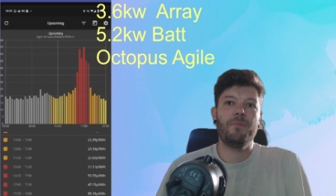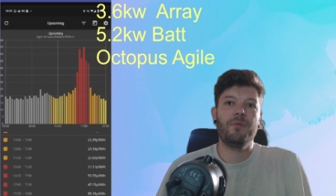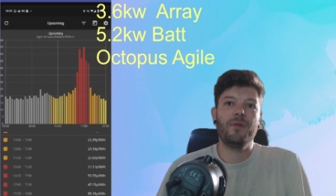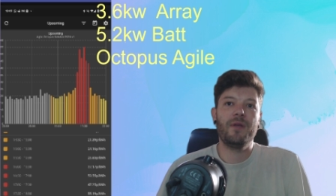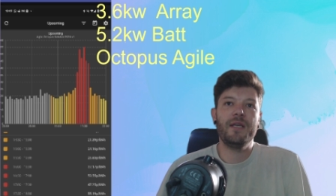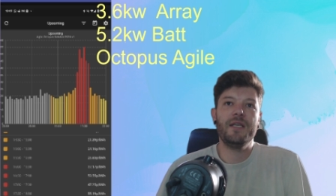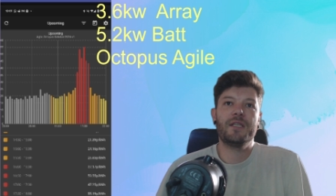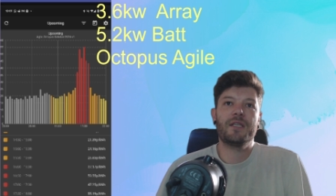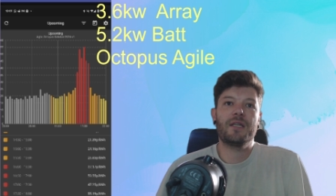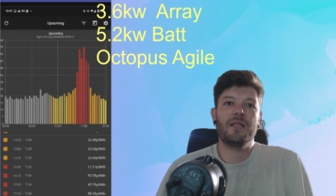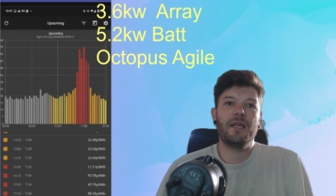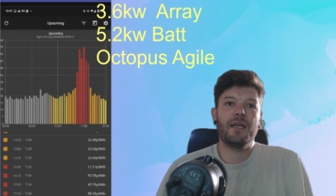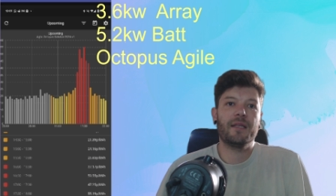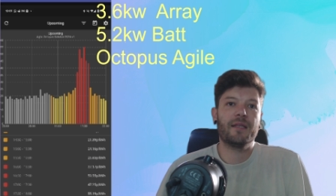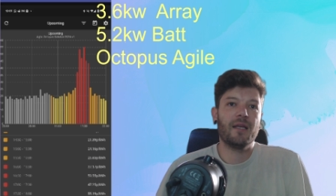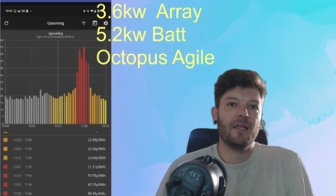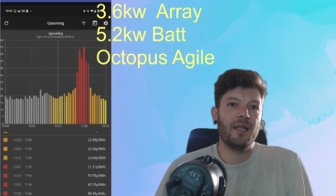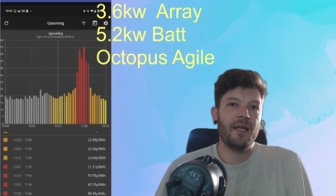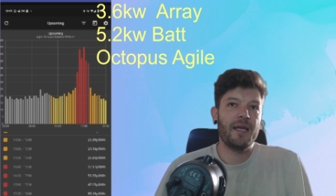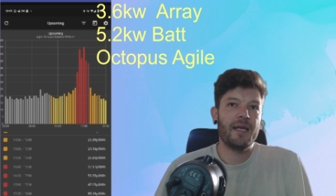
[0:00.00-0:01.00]
Please click
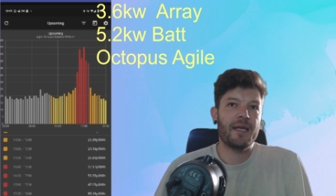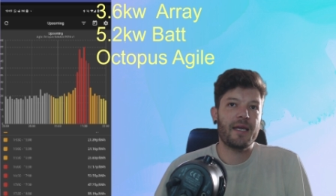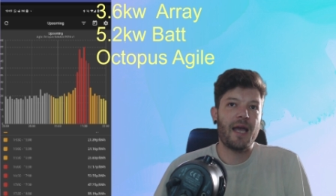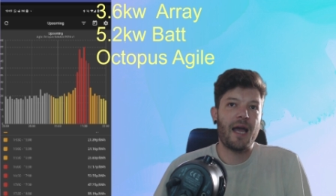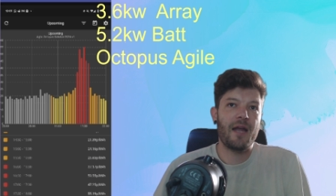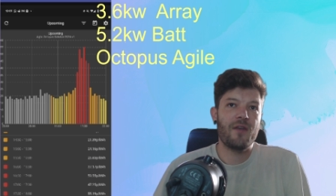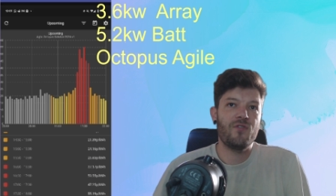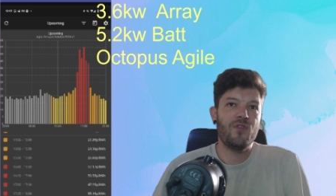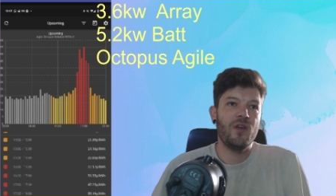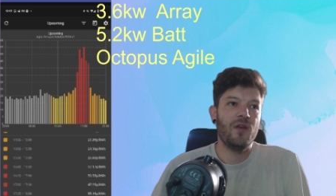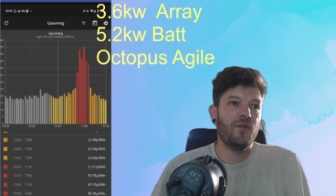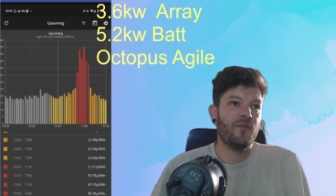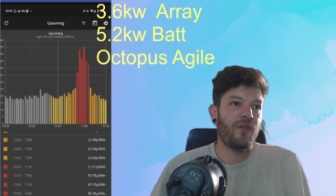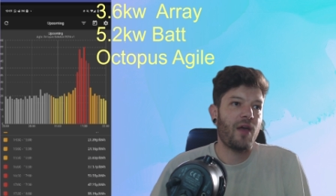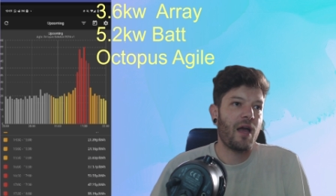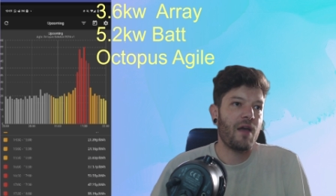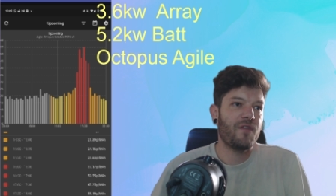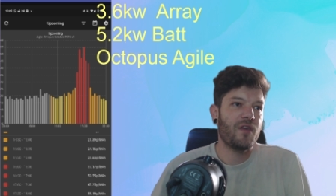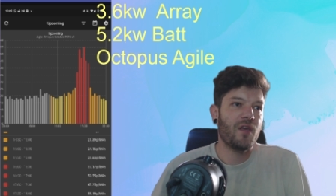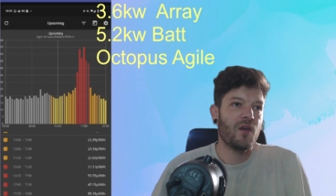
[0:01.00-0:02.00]
the link and use
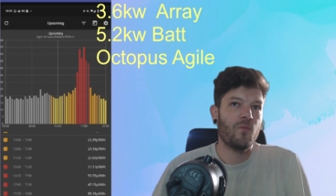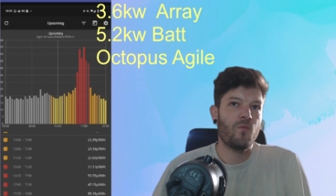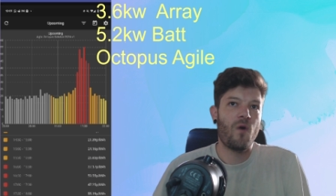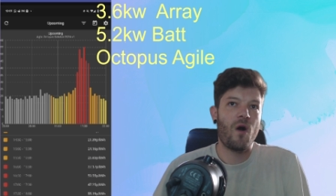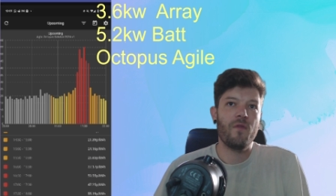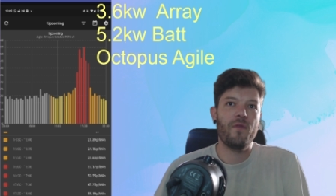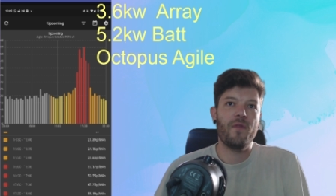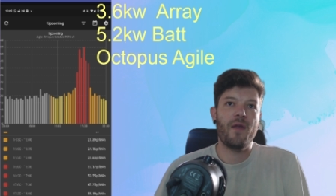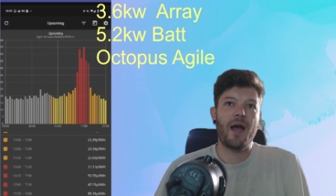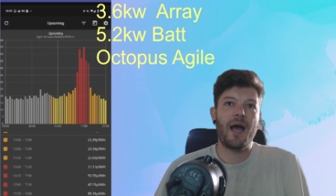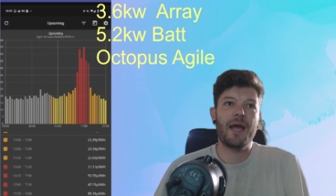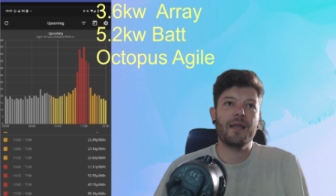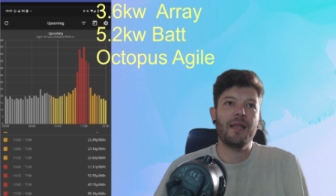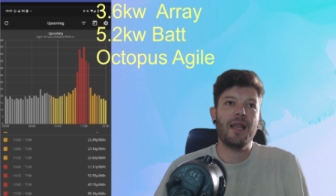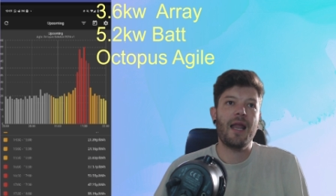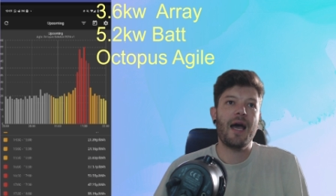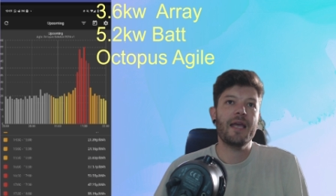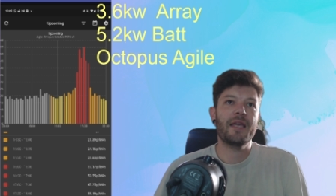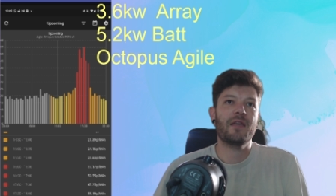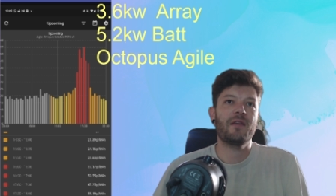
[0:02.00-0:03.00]
that if you want and
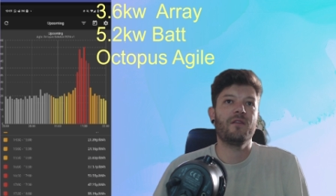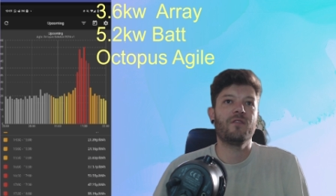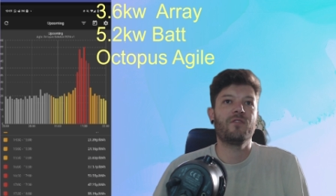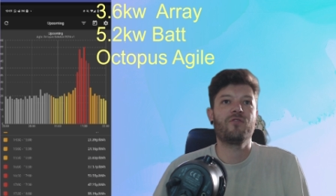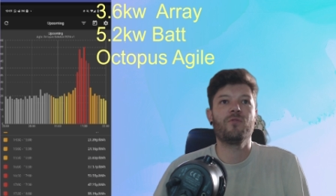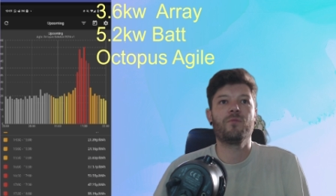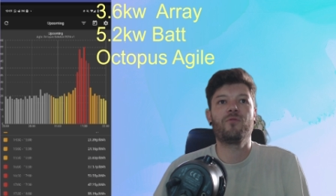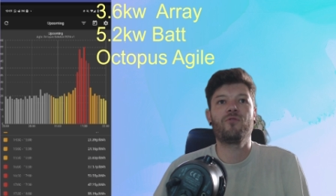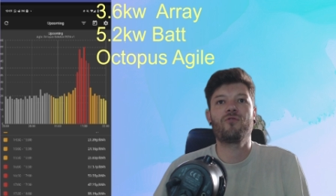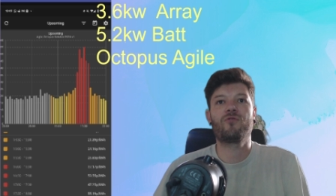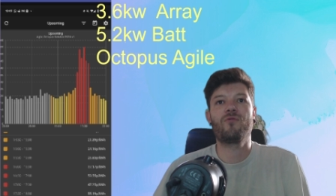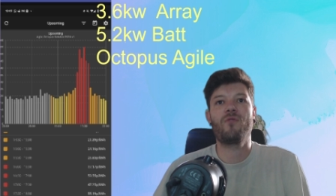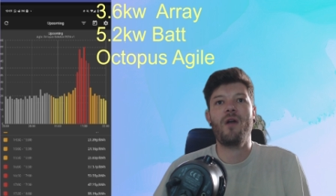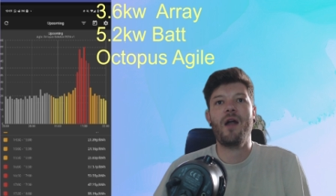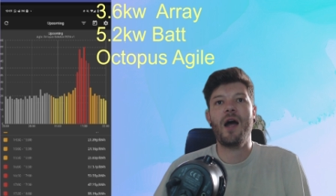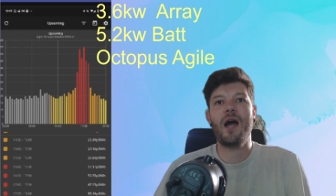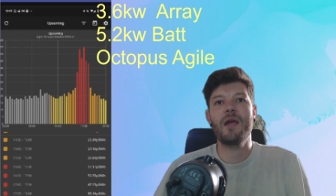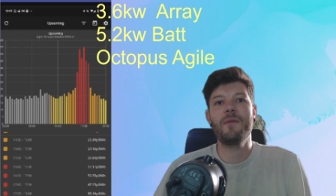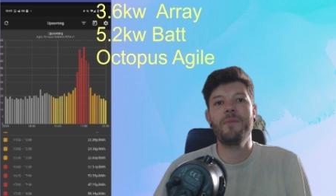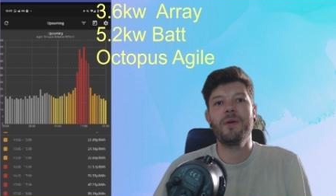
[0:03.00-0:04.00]
like and
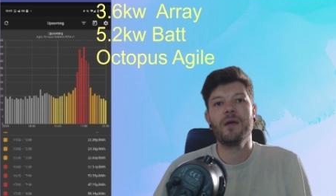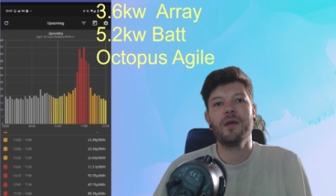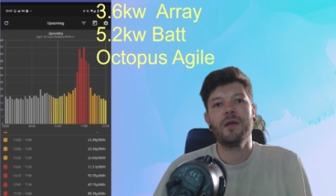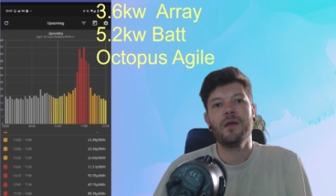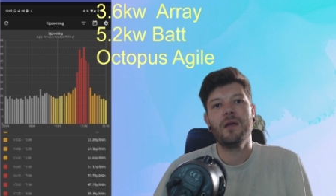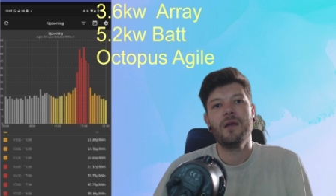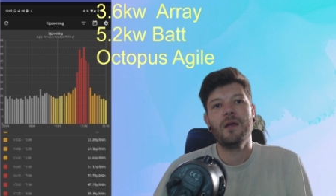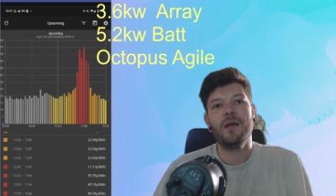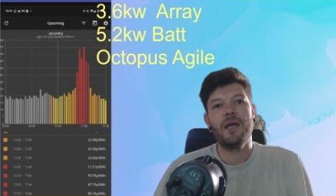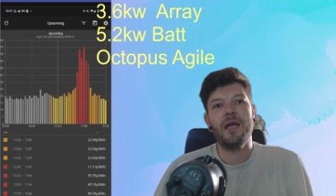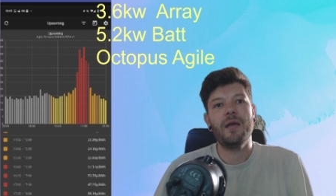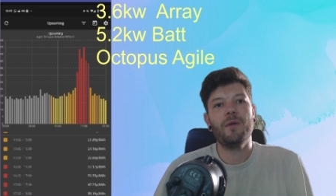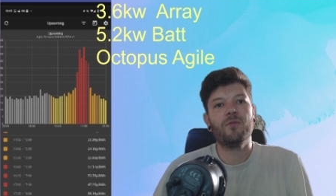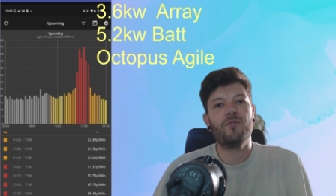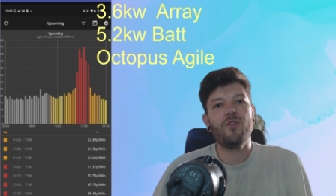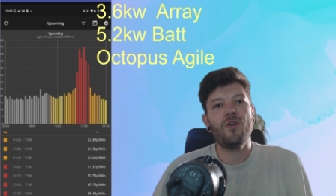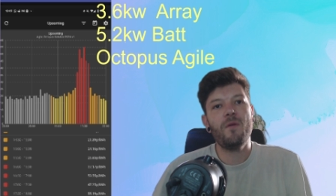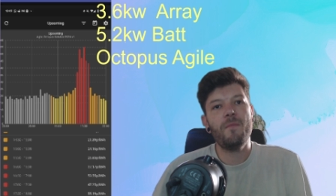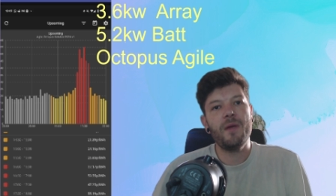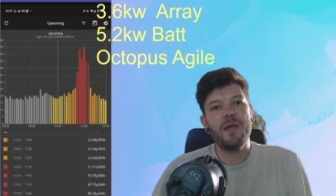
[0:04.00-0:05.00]
subscribe. It would
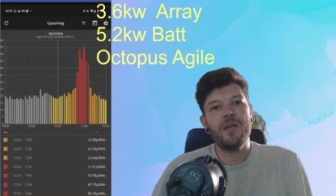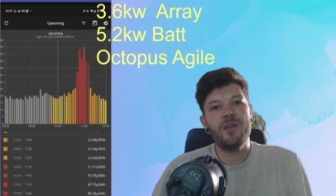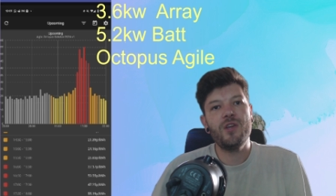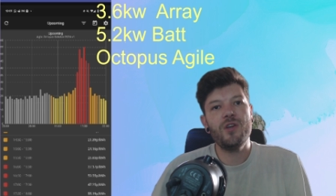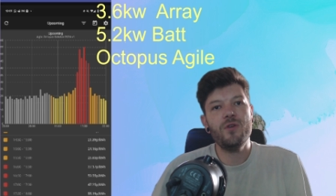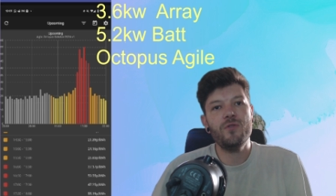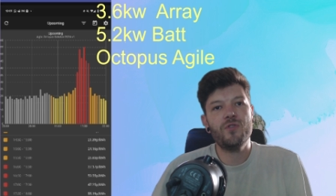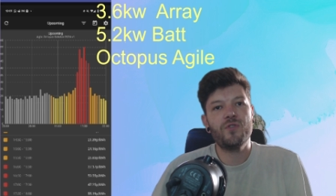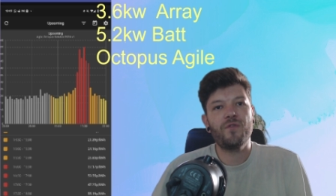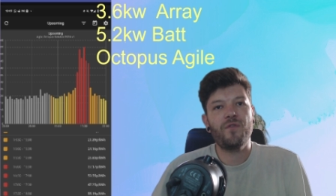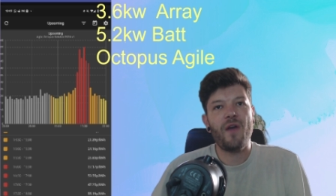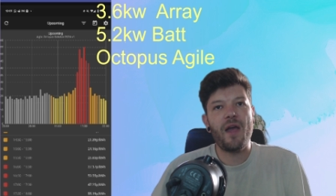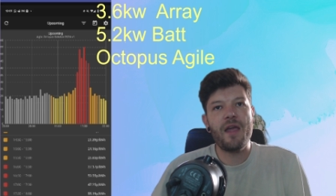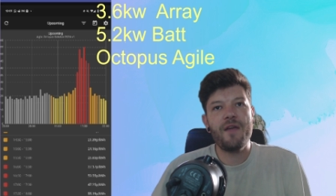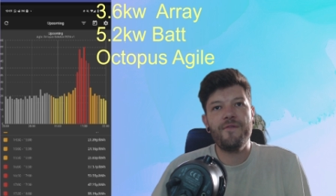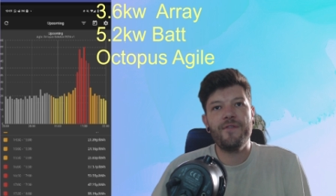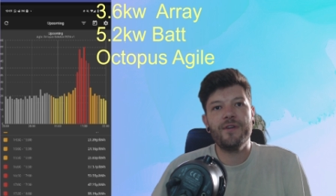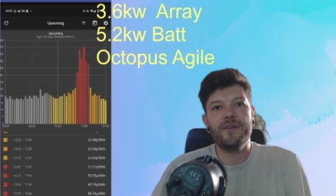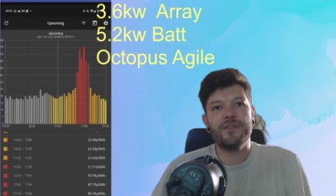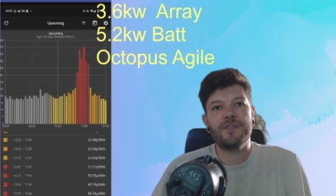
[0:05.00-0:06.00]
do me huge
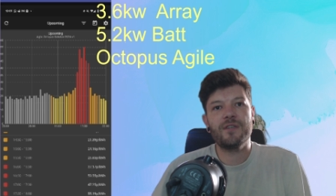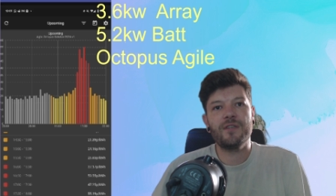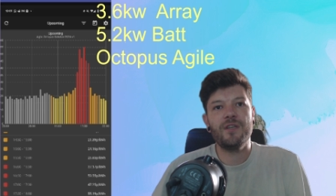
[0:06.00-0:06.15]
favors.